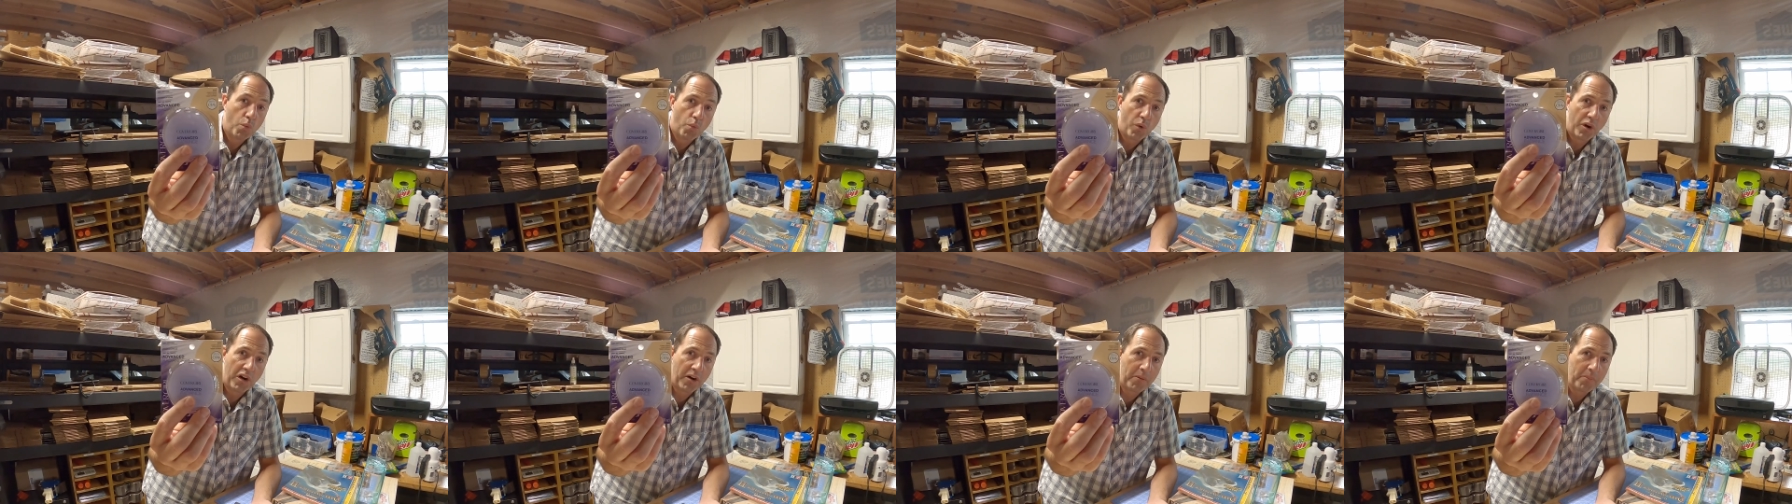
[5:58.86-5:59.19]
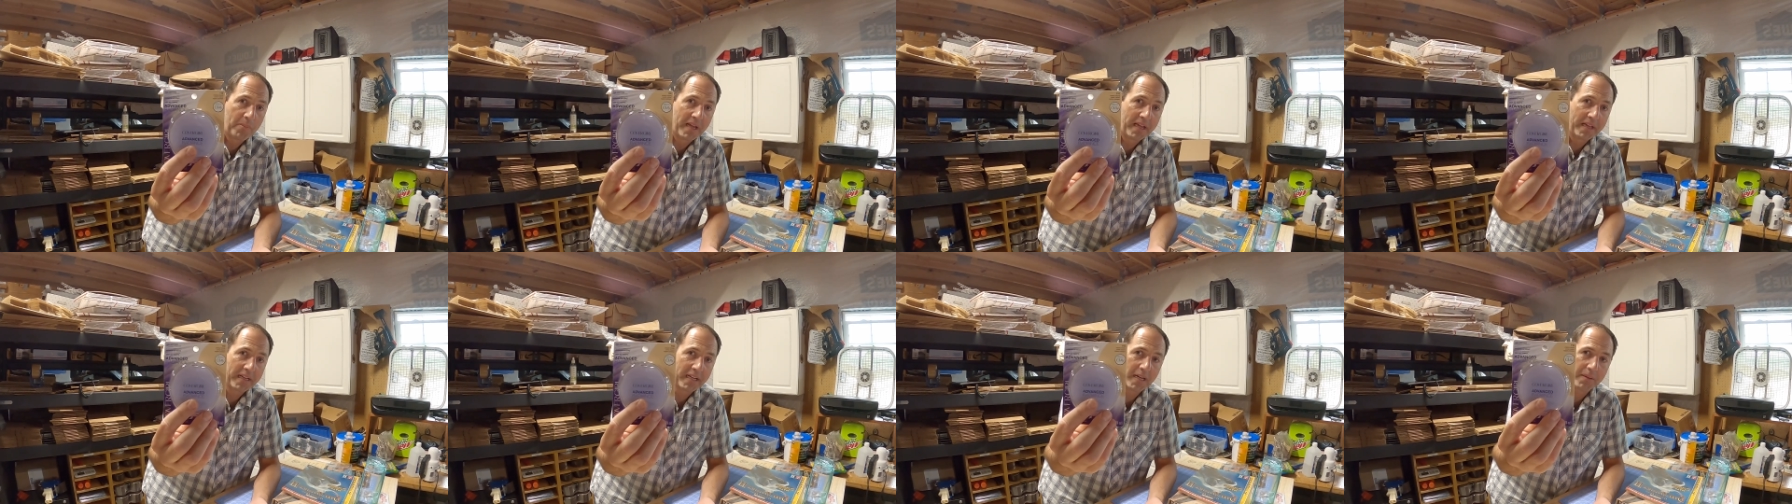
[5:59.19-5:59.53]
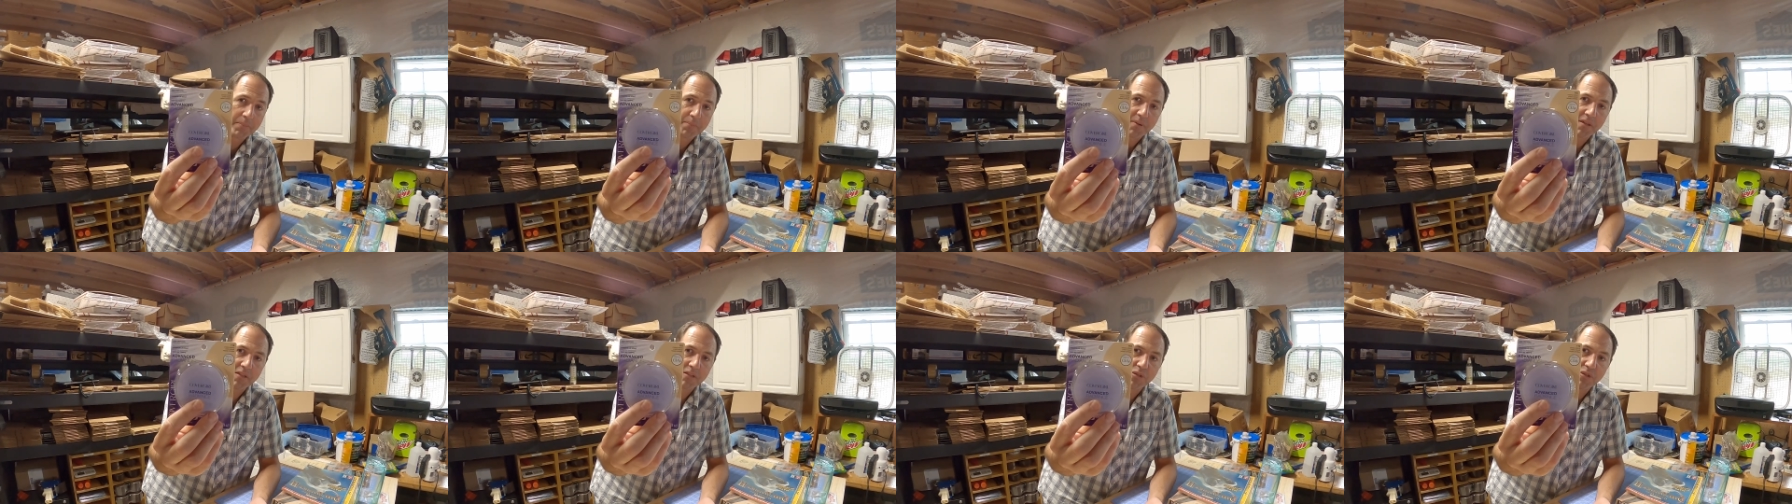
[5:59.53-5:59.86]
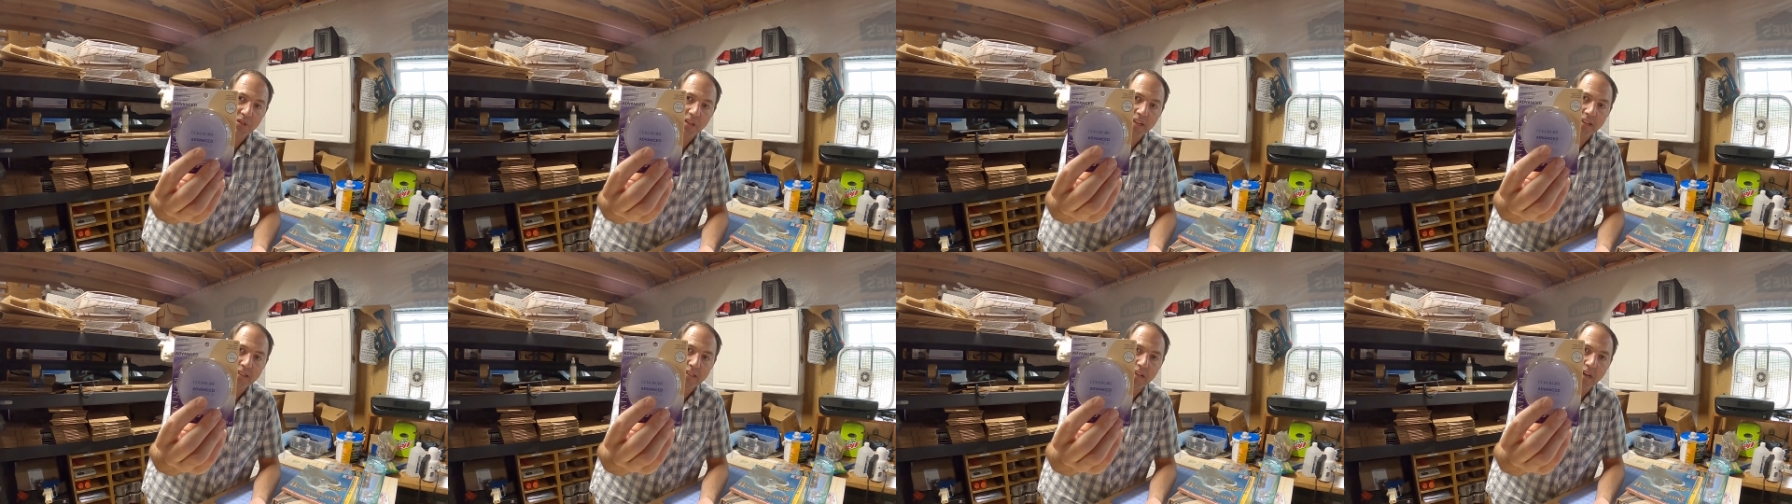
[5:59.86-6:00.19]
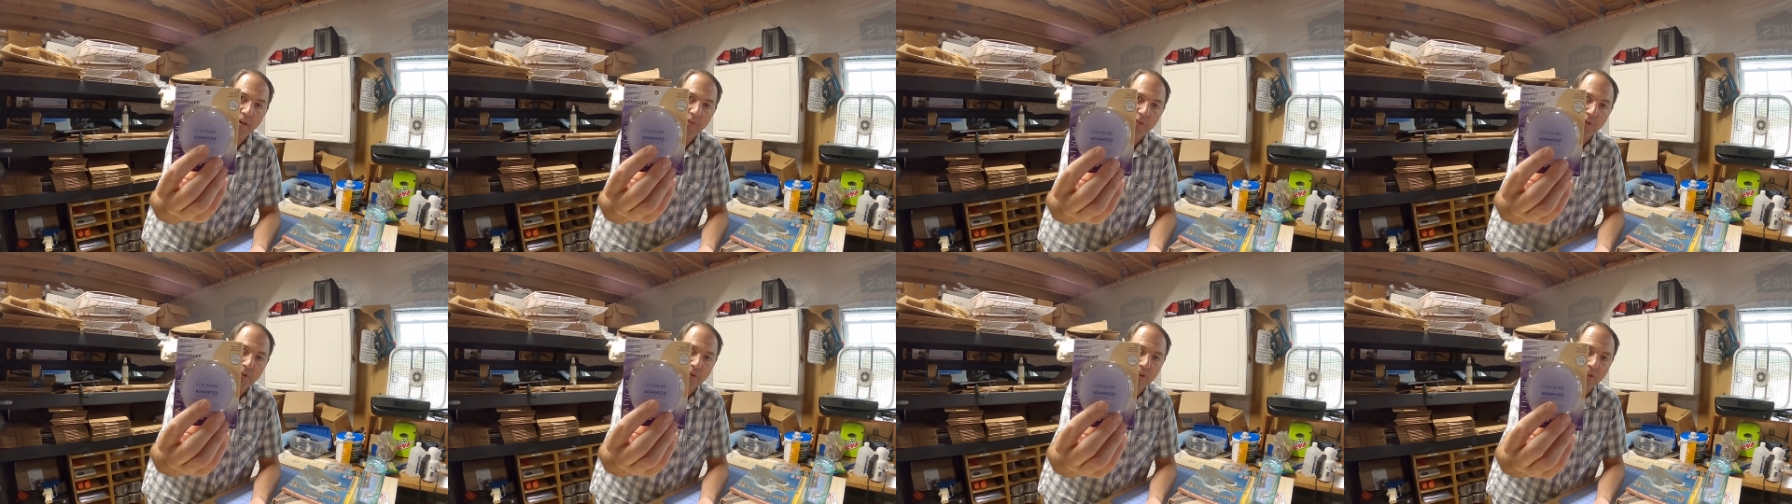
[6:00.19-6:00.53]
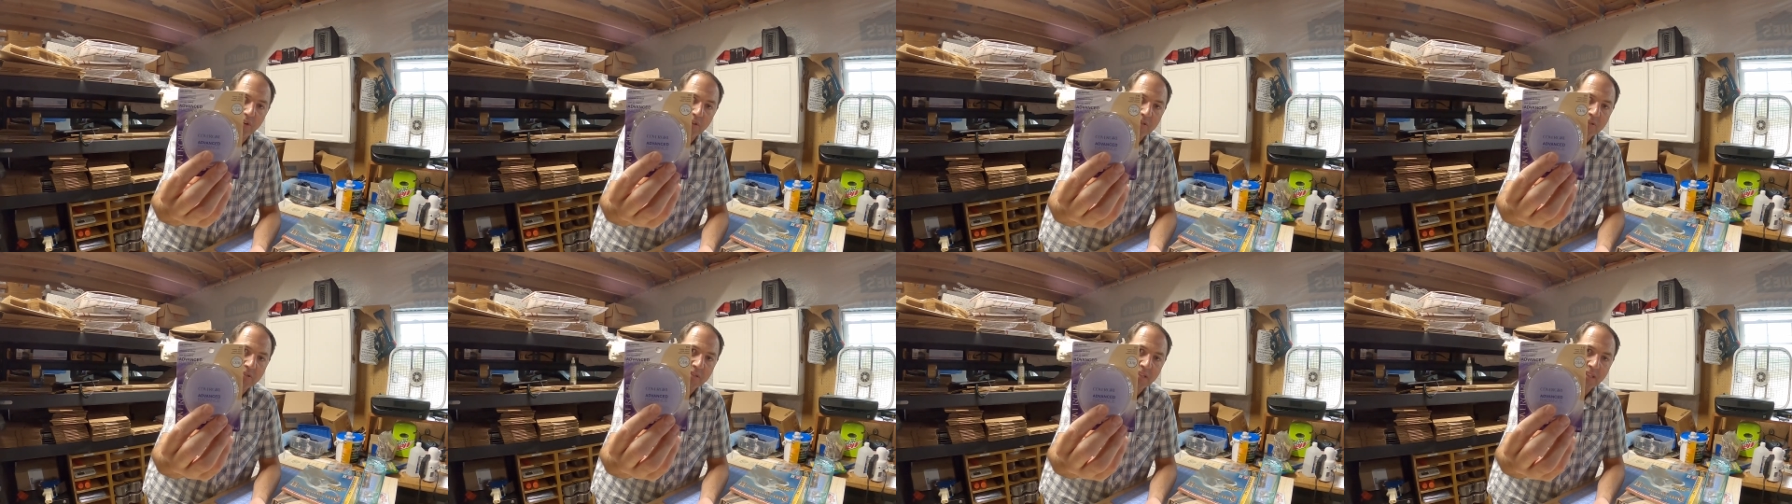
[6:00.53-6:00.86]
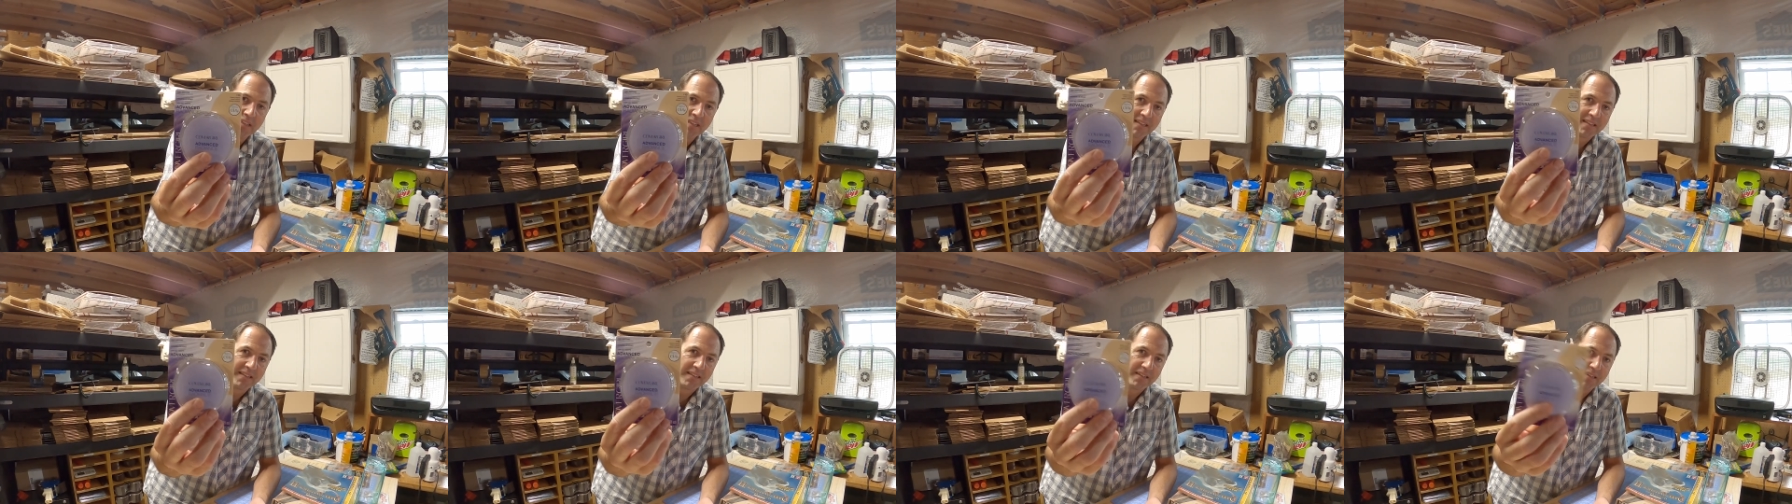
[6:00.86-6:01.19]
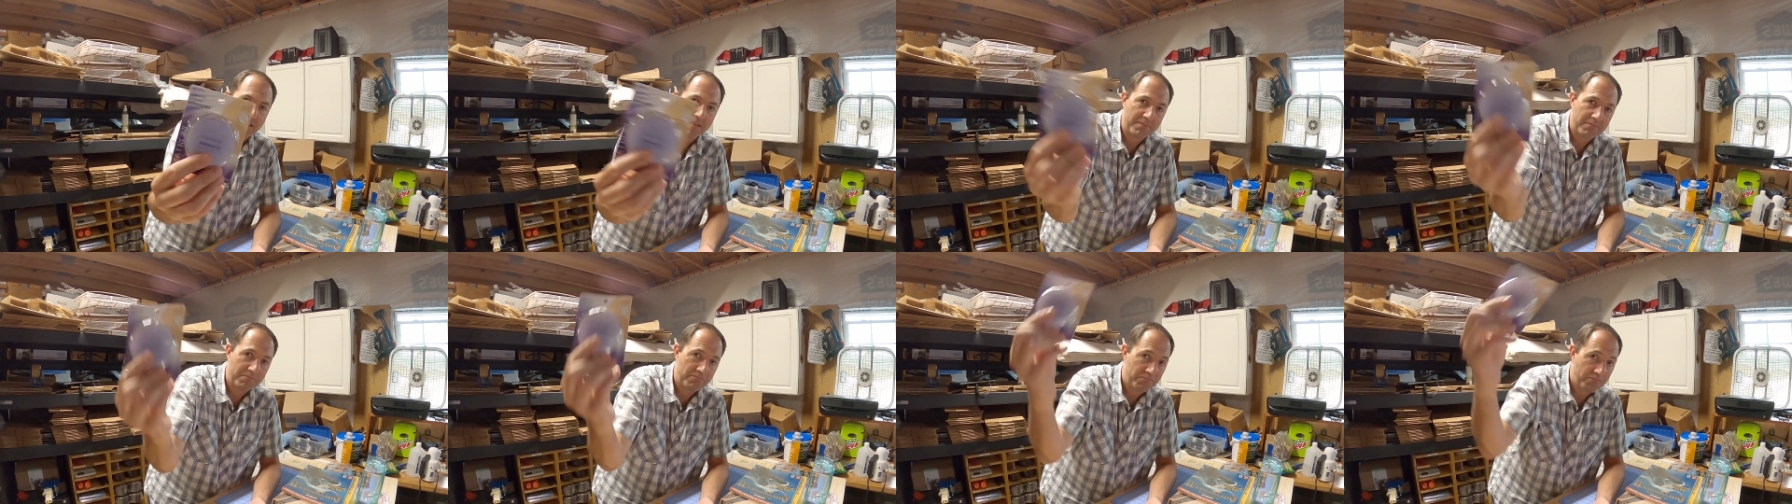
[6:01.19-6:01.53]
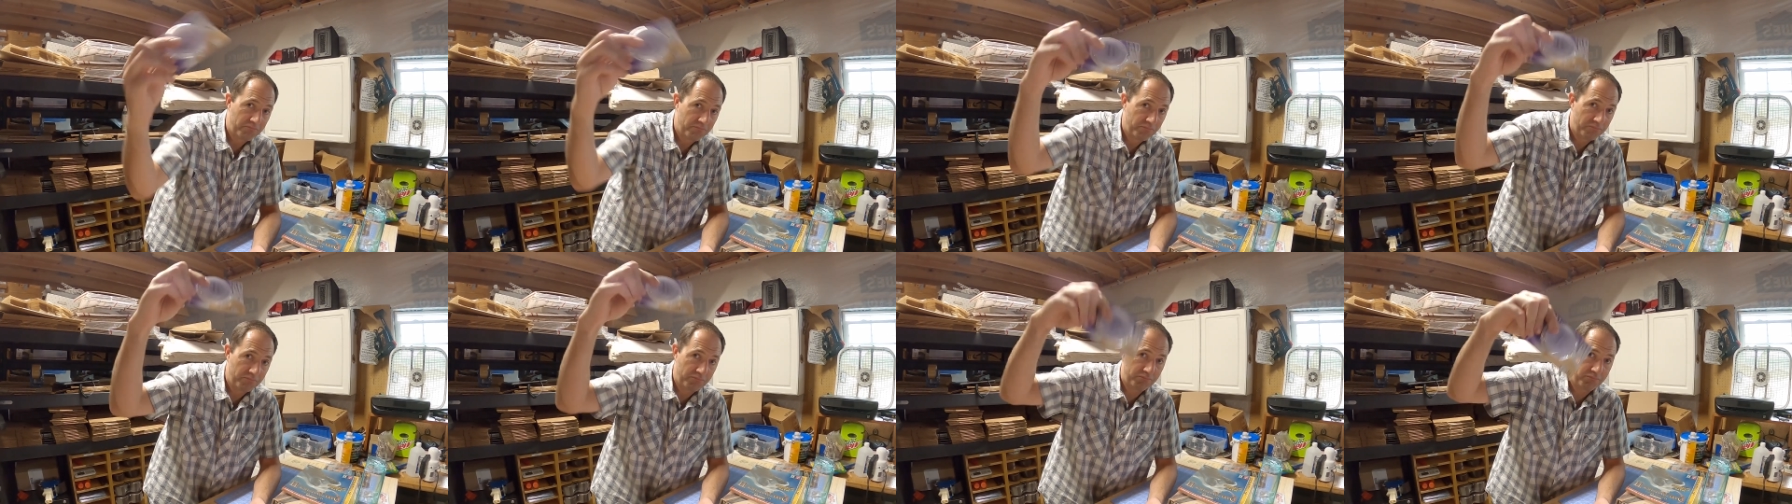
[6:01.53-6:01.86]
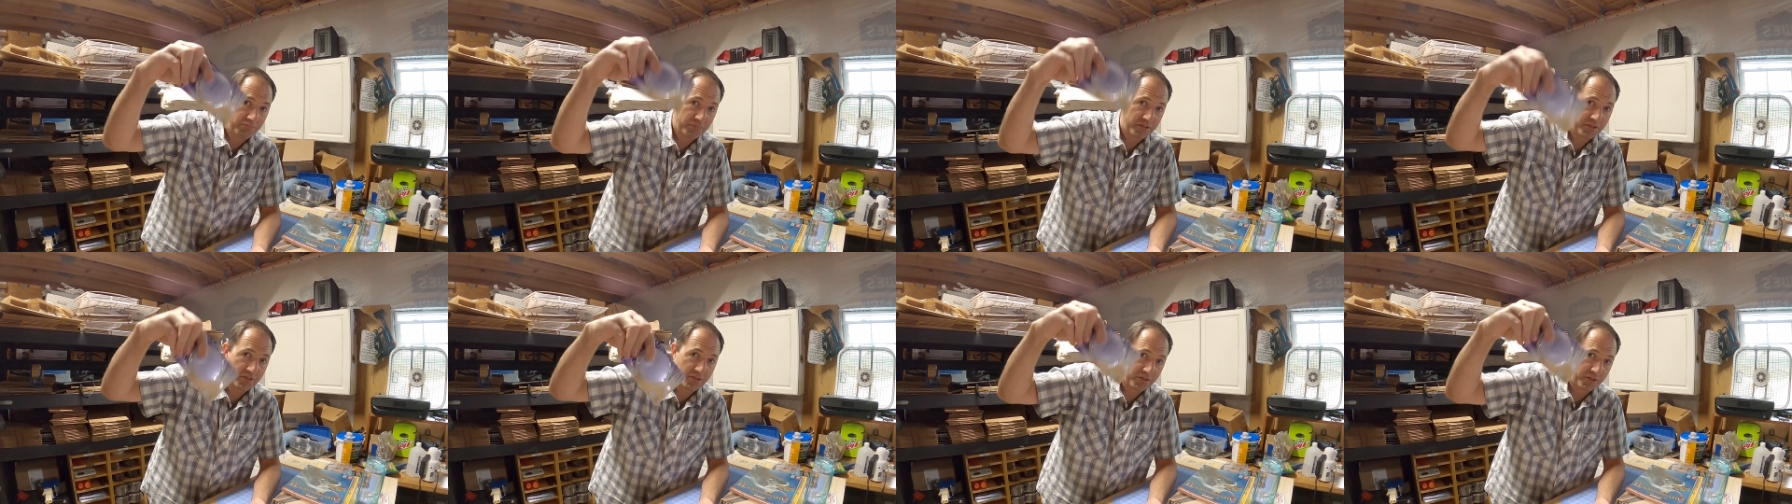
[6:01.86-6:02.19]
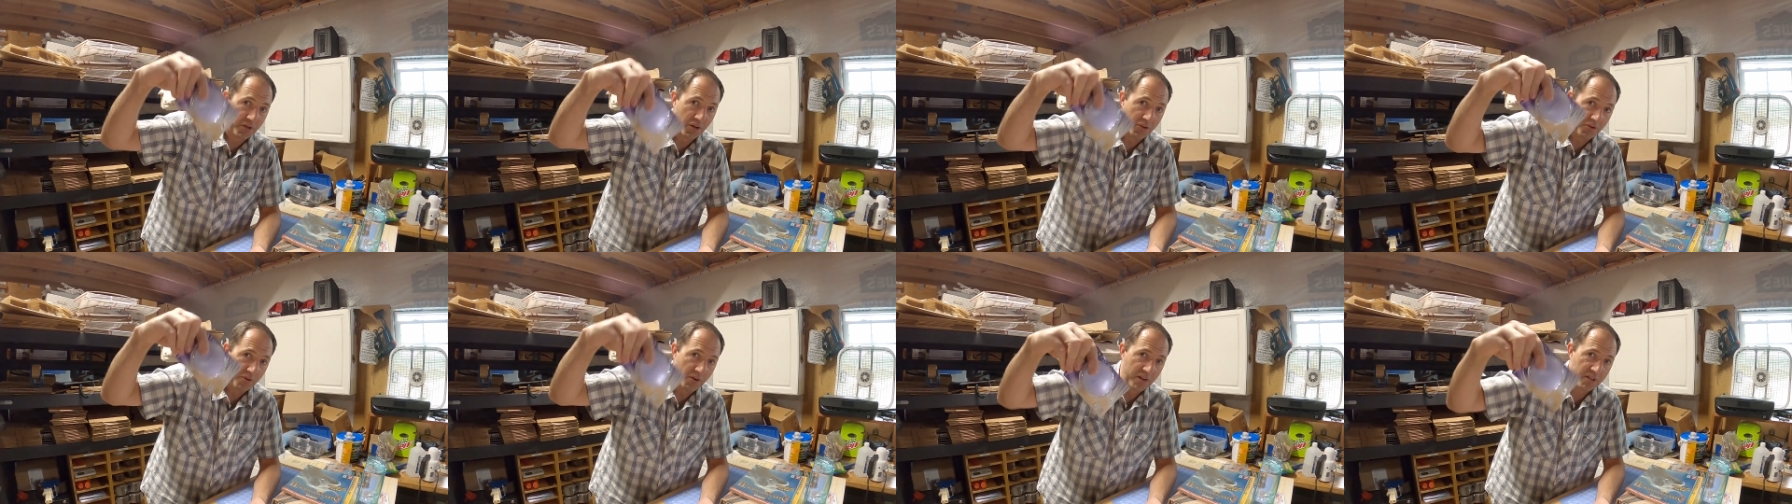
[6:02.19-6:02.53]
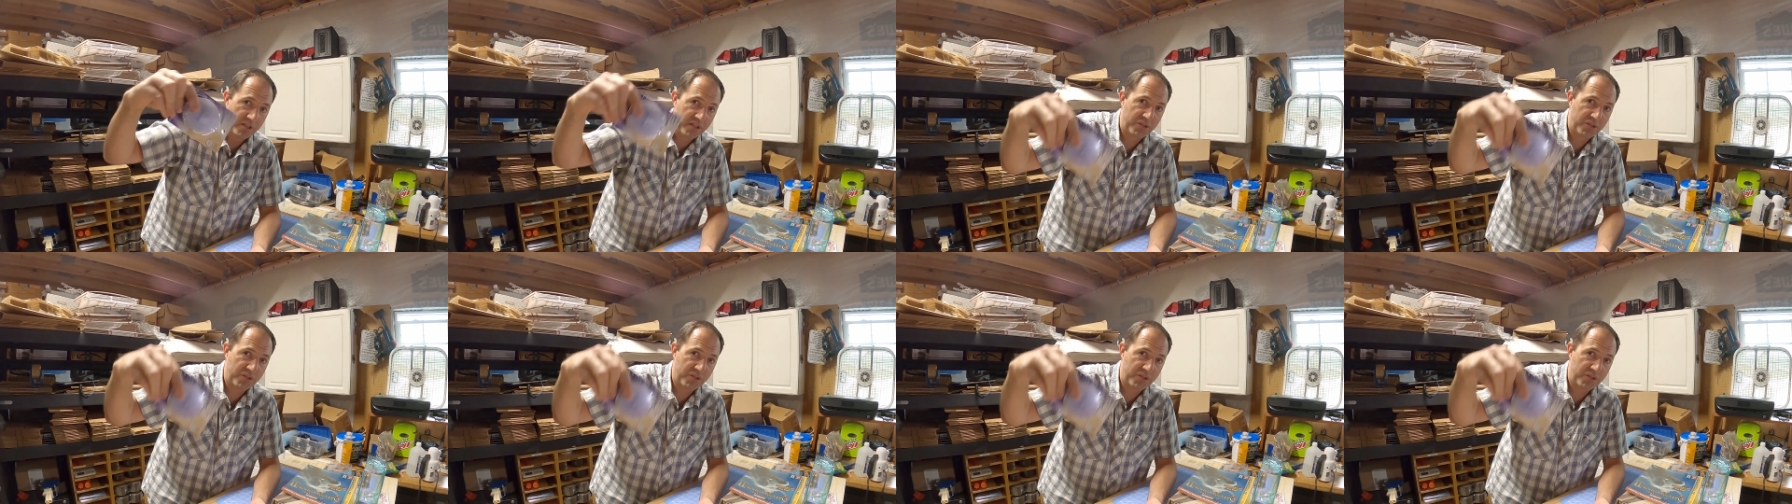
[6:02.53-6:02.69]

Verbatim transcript: wear makeup and you like CoverGirl, go to our